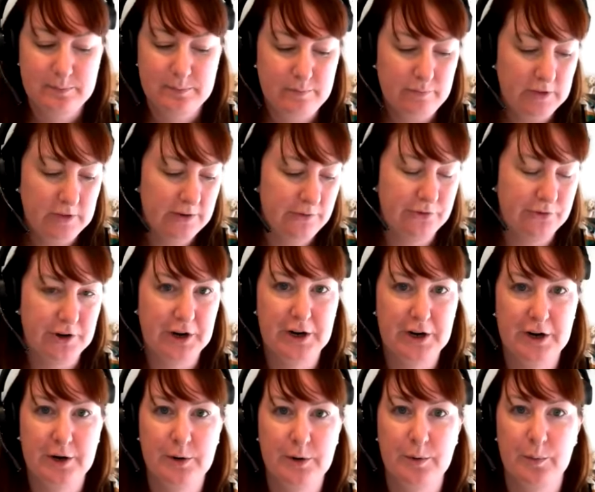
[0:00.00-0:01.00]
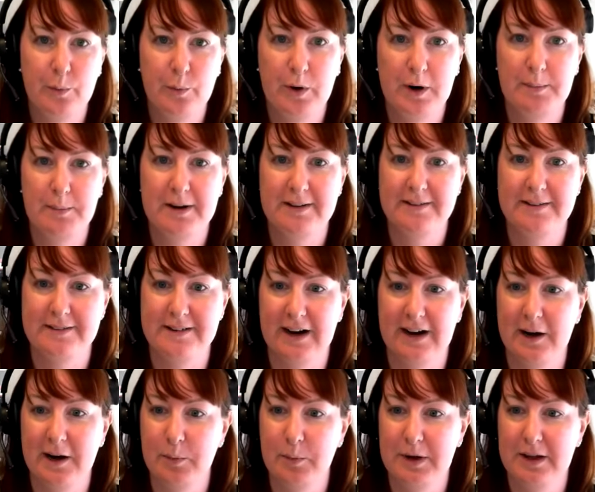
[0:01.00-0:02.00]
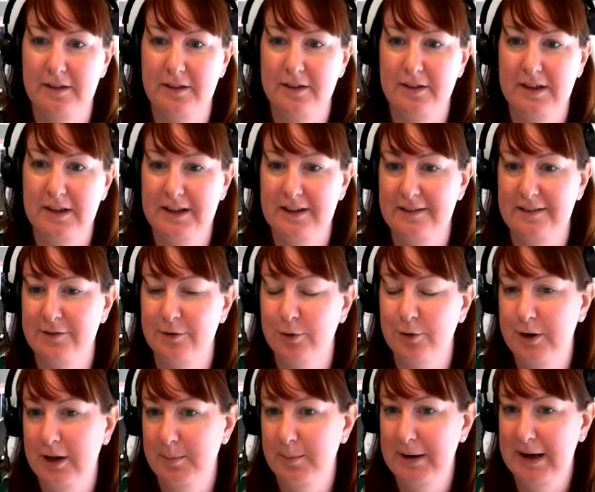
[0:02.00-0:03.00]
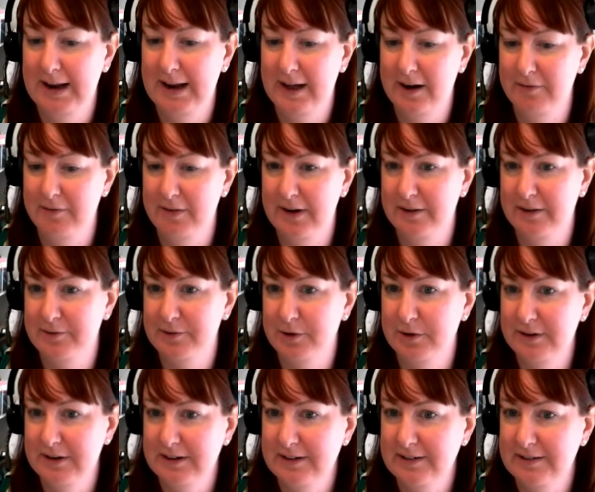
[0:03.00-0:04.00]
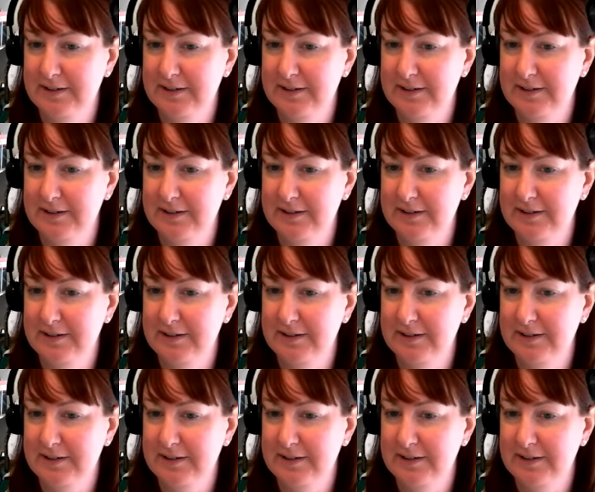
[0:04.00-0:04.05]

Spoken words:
So what I'm going to start with is talking about out of hours conduct.